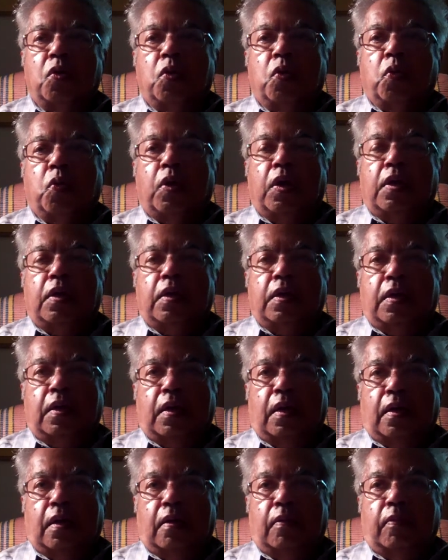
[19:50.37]
Well,
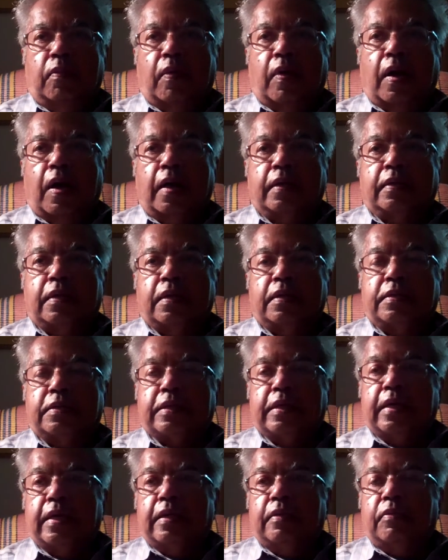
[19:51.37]
I can
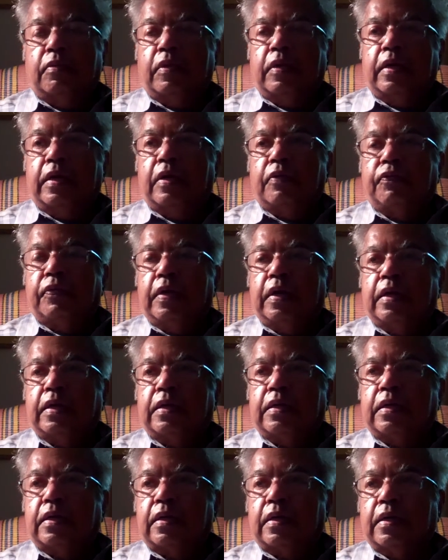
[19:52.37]
see a definite
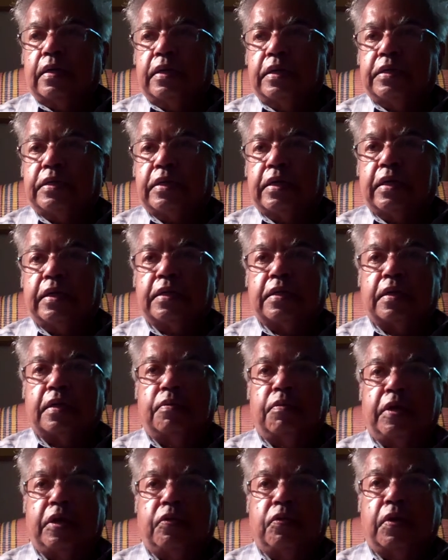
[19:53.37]
distinction
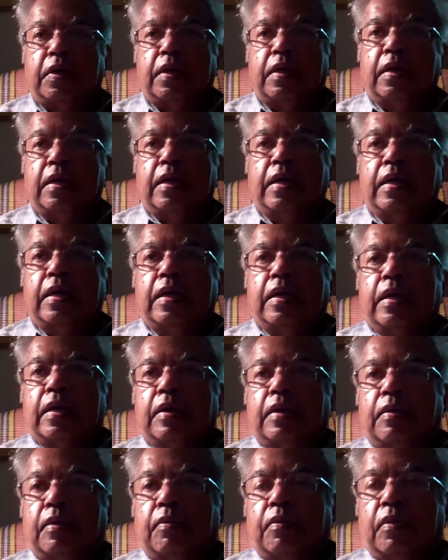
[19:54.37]
between
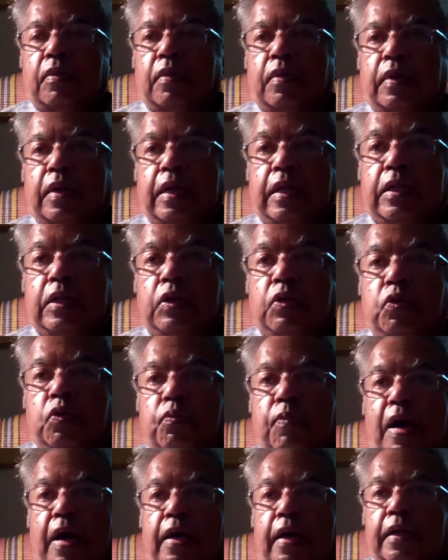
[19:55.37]
Hindu
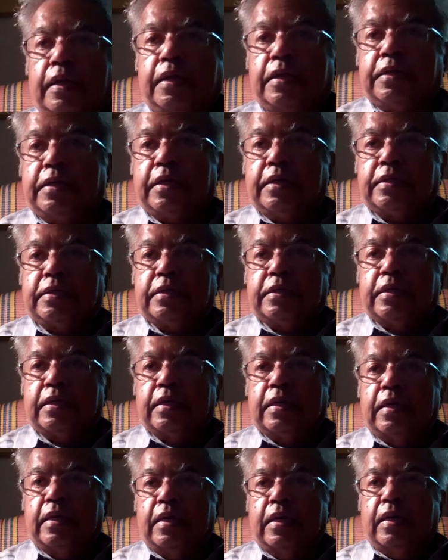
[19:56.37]
Bangladeshis
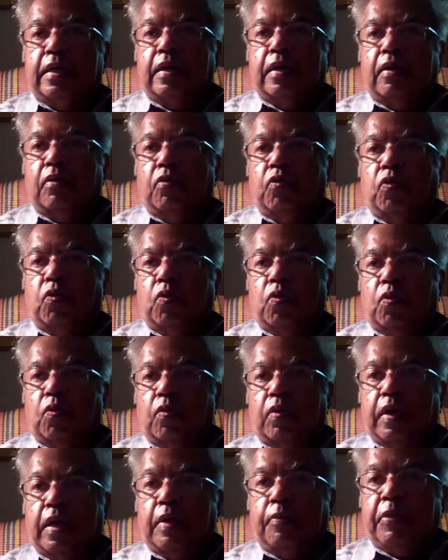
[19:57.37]
who
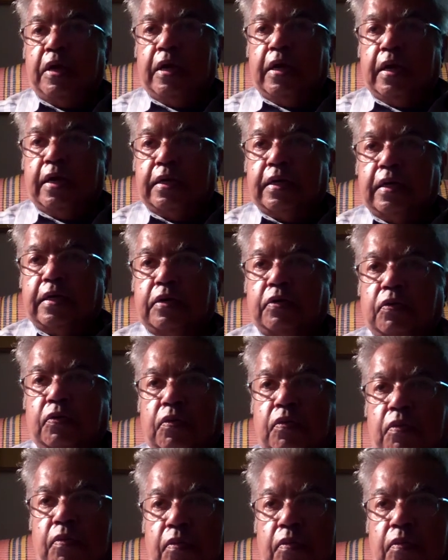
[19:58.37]
immigrated to